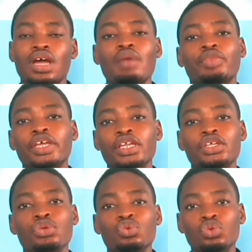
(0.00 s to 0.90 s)
I'm
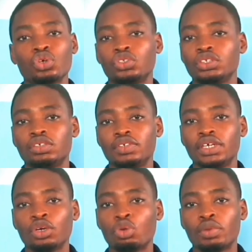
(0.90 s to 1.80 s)
telling you not to give the
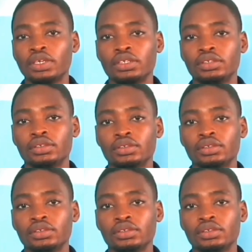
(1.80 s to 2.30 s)
girl money.